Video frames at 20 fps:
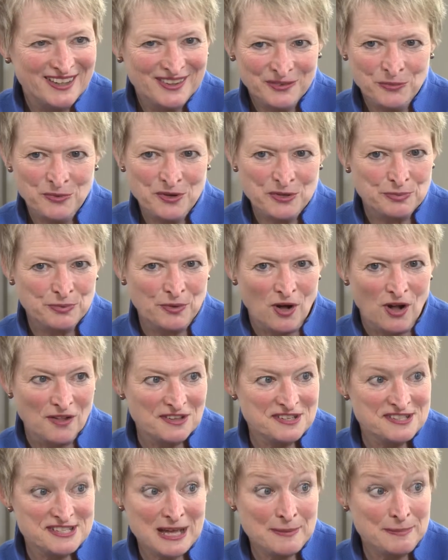with all
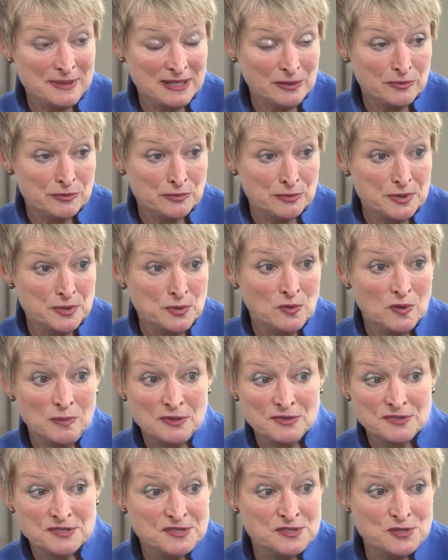that's happening with
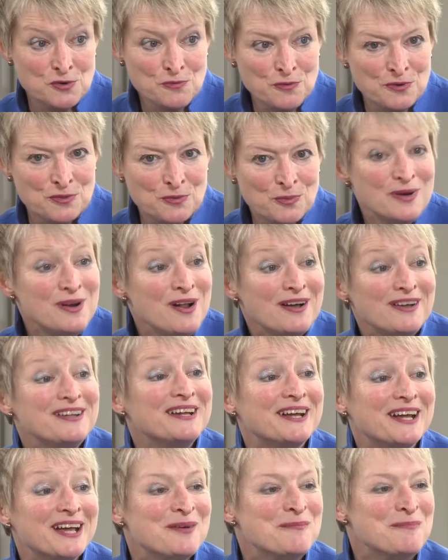renewables and so forth, we're not
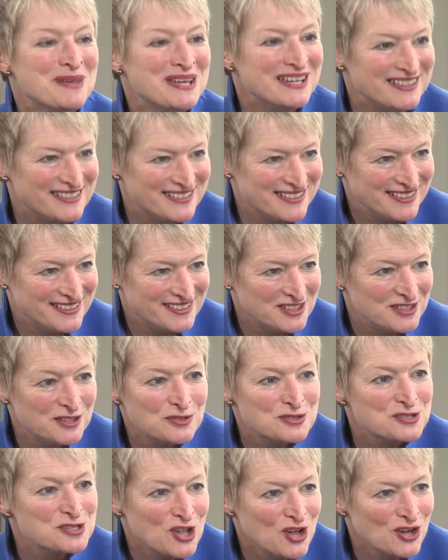going to commit to
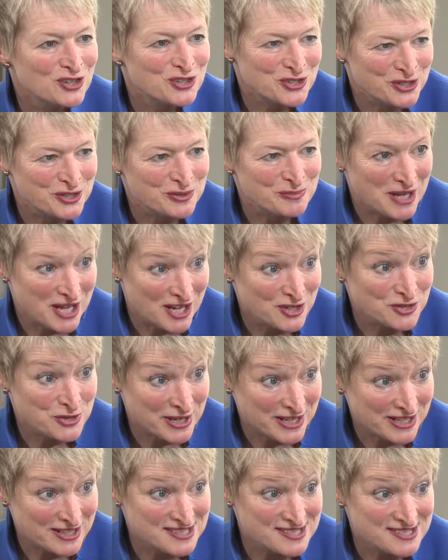those long-term
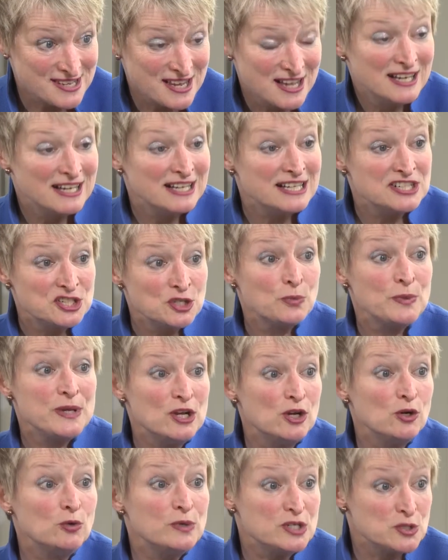contracts mm-hmm, until we
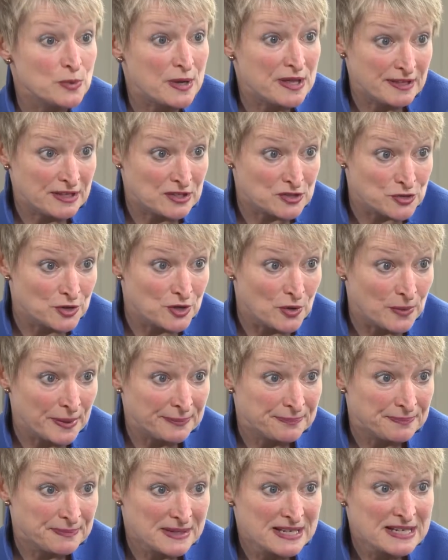know which way things are going.
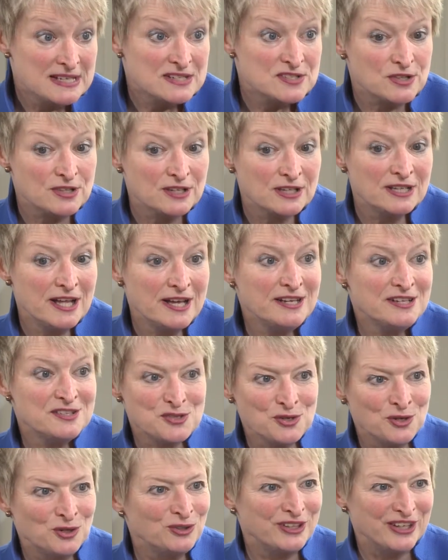Mm-hmm. So the
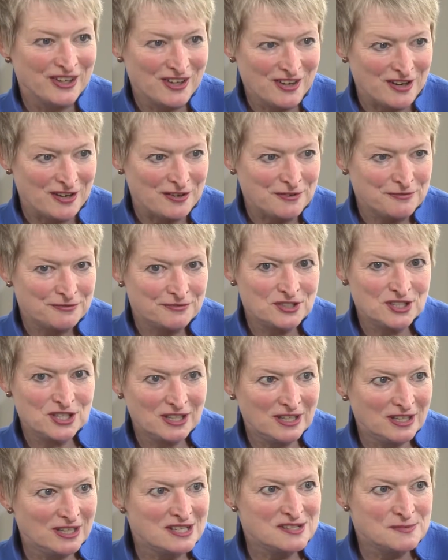clients are holding off.
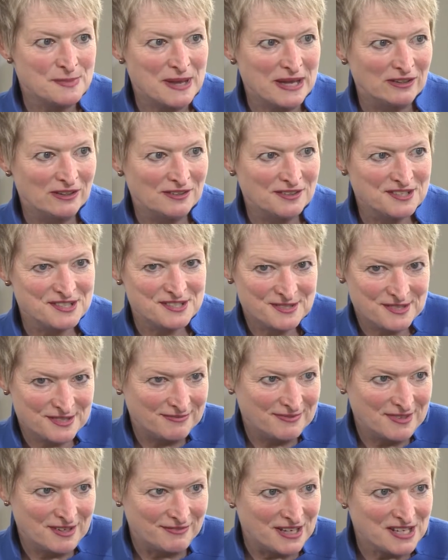GE's made all this
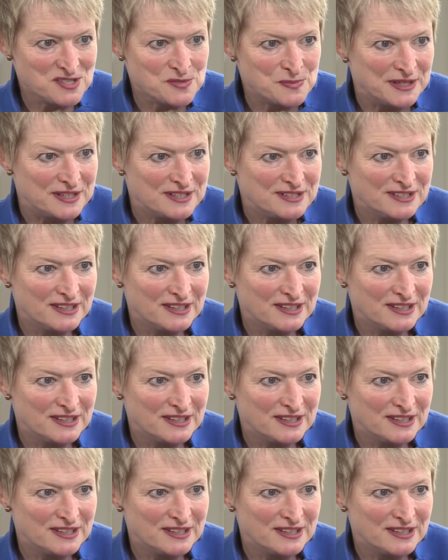investment